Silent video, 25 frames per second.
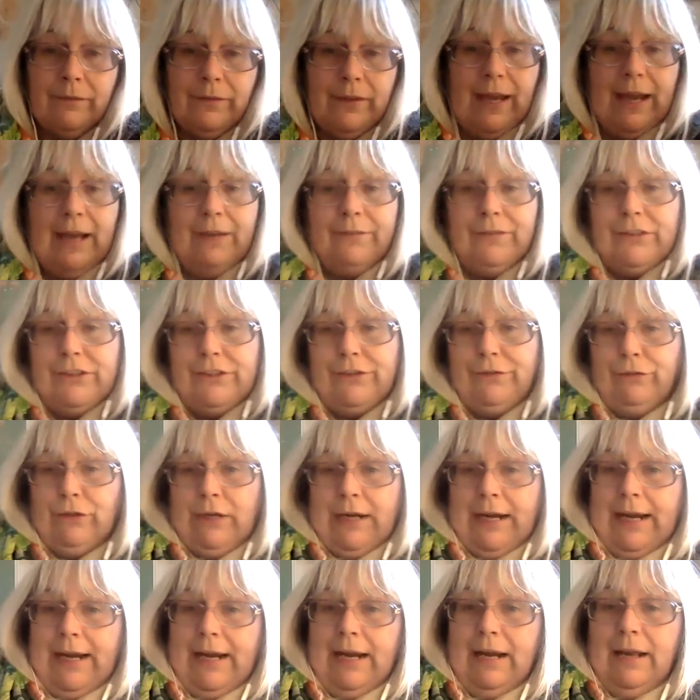The hand that's
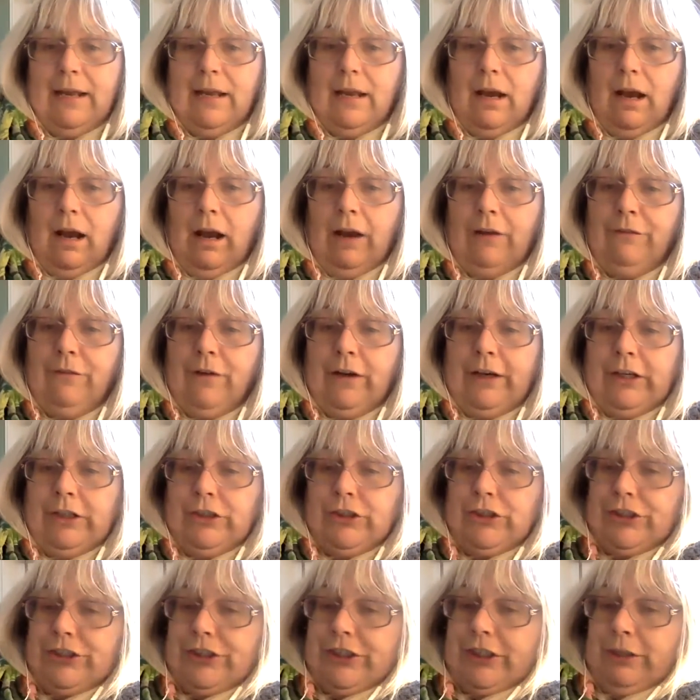free, I invite you
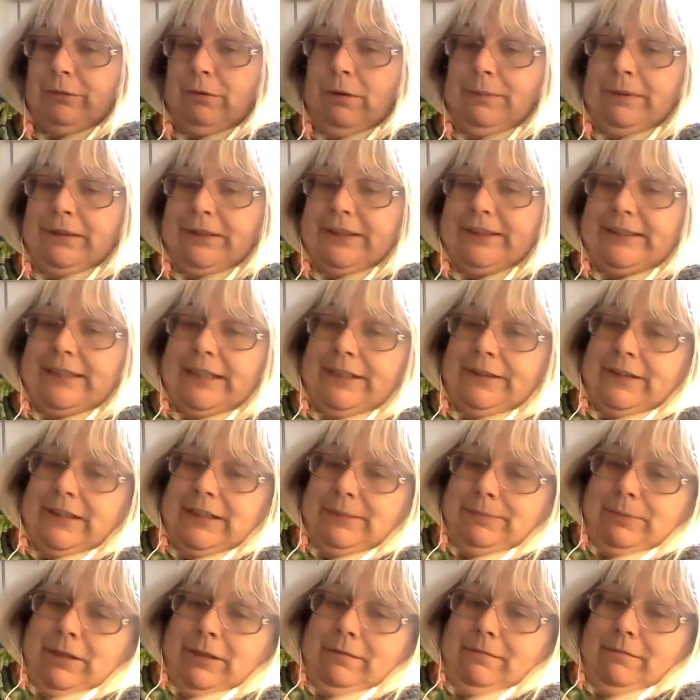just to, you won't be able to see this,
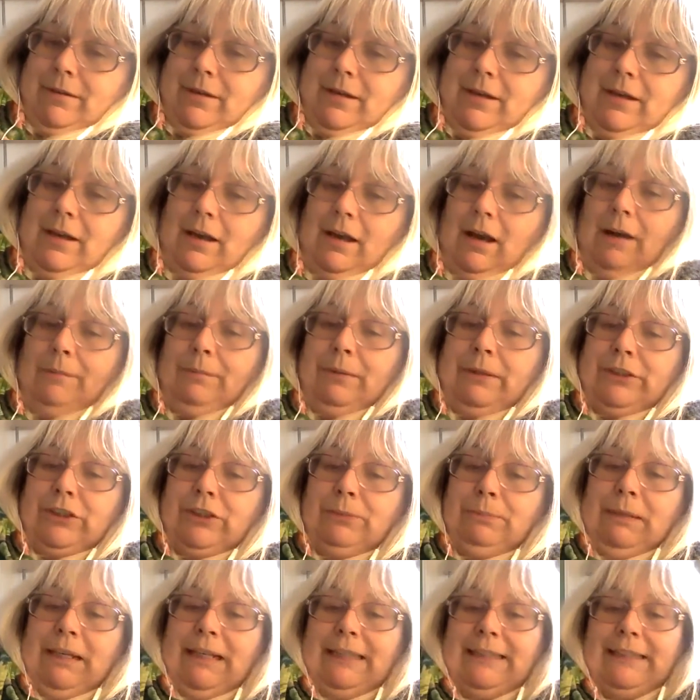but I'm
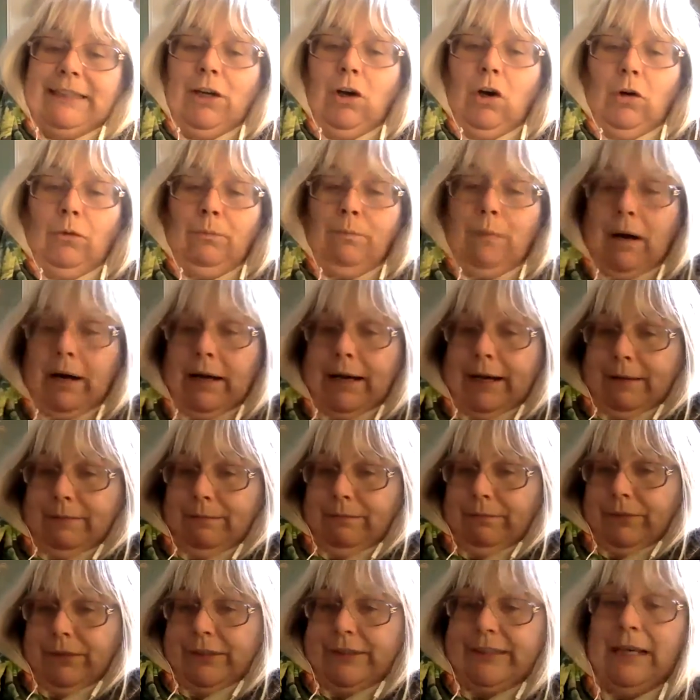just placing it on my
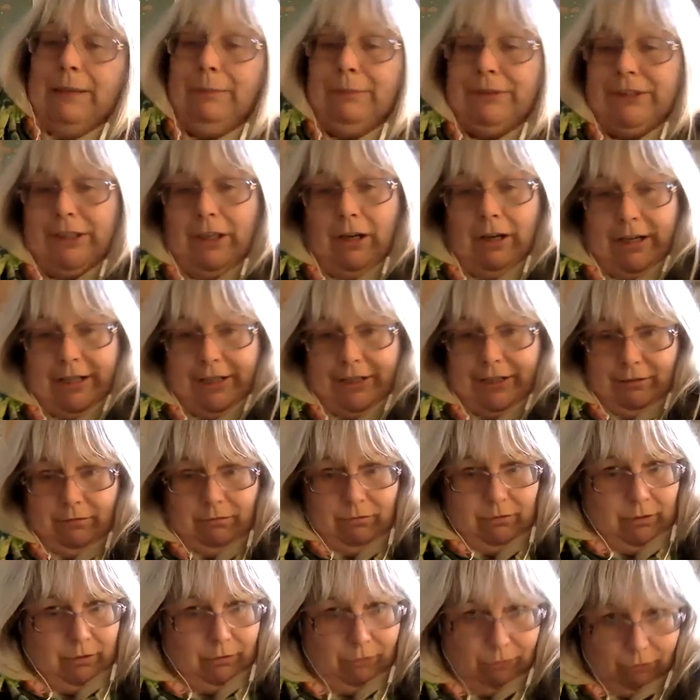same side
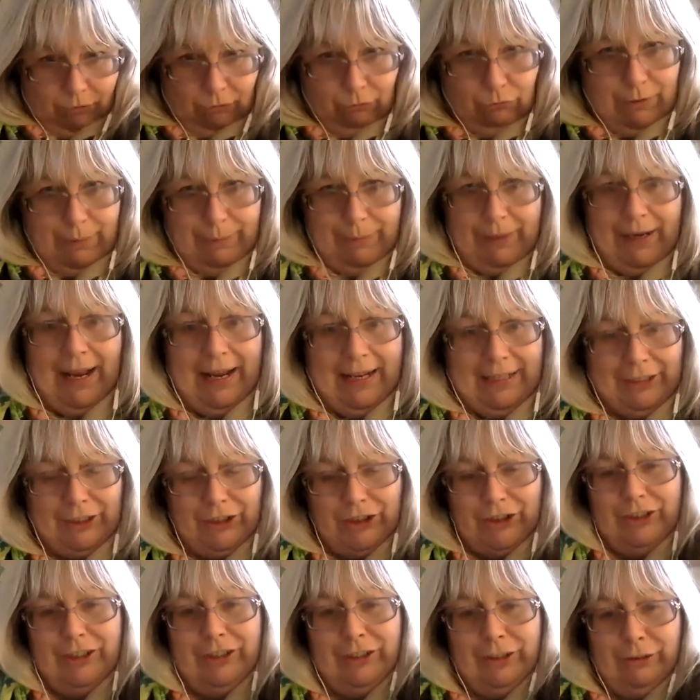rib
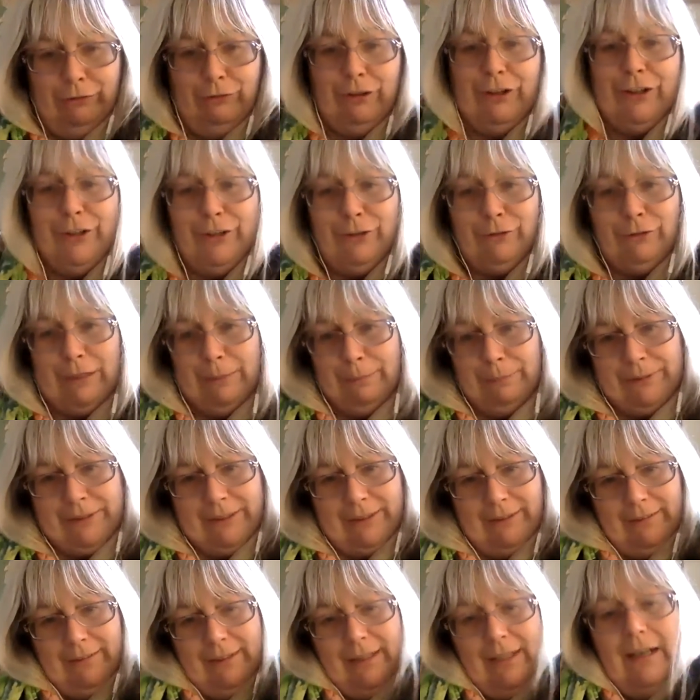cage at the front of the
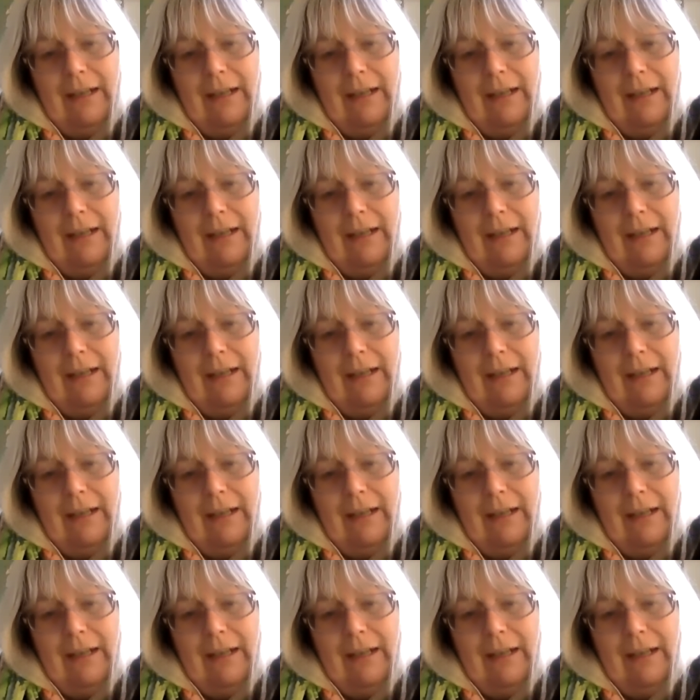ribs.